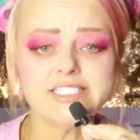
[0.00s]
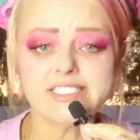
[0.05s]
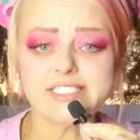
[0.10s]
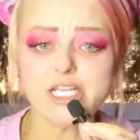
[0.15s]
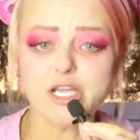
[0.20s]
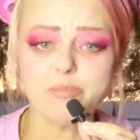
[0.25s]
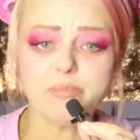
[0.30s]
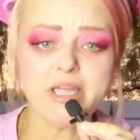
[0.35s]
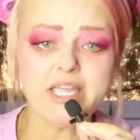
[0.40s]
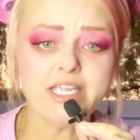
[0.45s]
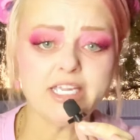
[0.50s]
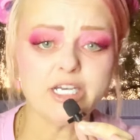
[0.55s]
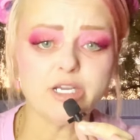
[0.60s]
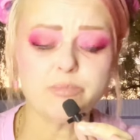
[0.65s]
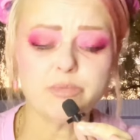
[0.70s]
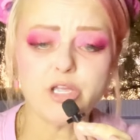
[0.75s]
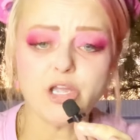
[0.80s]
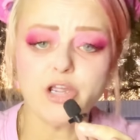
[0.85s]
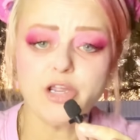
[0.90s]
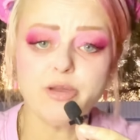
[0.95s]
start making up
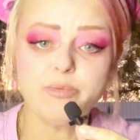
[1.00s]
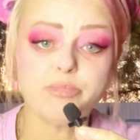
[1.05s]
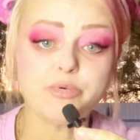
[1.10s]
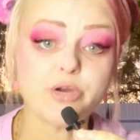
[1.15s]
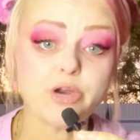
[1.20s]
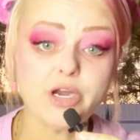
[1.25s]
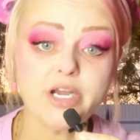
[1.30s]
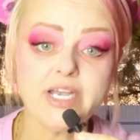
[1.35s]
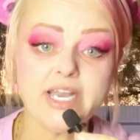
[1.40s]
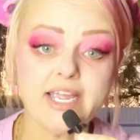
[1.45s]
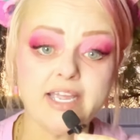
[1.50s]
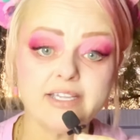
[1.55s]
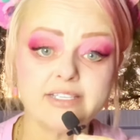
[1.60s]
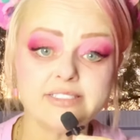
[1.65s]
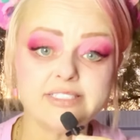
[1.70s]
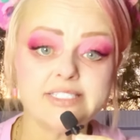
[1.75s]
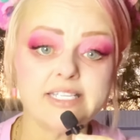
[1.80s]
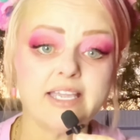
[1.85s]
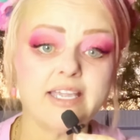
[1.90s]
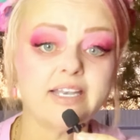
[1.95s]
your own
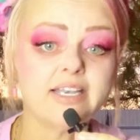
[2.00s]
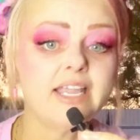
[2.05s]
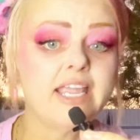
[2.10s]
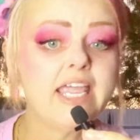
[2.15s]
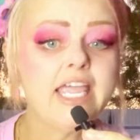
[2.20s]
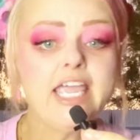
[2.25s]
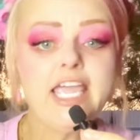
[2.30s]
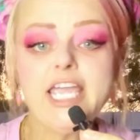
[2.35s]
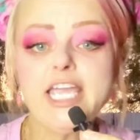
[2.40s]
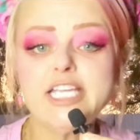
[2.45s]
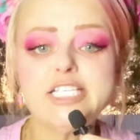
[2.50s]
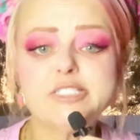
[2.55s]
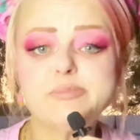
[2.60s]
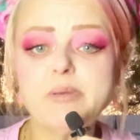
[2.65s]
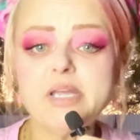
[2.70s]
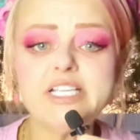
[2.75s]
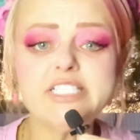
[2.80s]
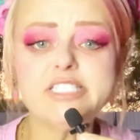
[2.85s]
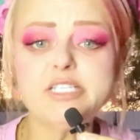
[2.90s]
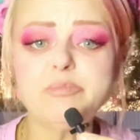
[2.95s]
pronouns and
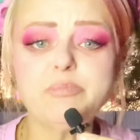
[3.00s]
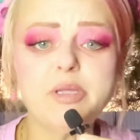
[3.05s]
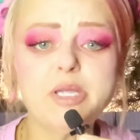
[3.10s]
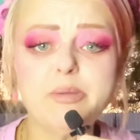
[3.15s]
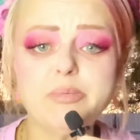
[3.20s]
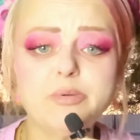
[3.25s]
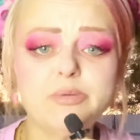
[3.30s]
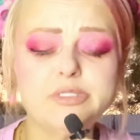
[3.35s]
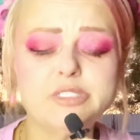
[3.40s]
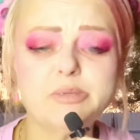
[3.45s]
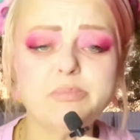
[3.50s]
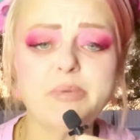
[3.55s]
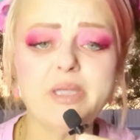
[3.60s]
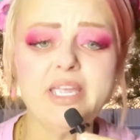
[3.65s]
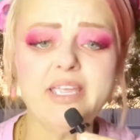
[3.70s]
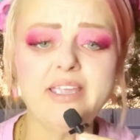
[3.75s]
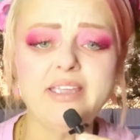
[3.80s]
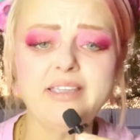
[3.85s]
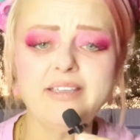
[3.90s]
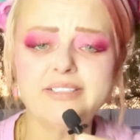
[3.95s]
expecting people
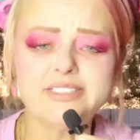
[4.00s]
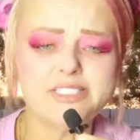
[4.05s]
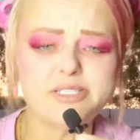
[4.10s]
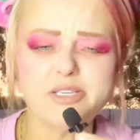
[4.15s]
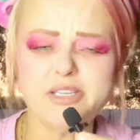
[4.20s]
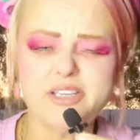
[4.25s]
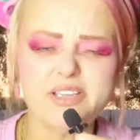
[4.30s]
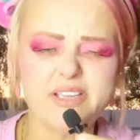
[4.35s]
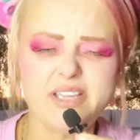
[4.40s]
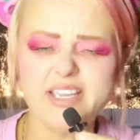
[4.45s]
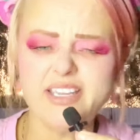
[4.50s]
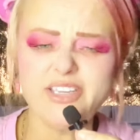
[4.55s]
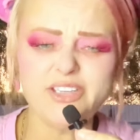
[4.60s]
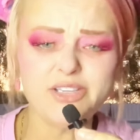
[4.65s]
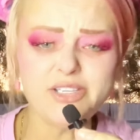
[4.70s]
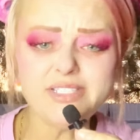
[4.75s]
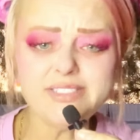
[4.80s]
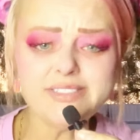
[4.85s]
to use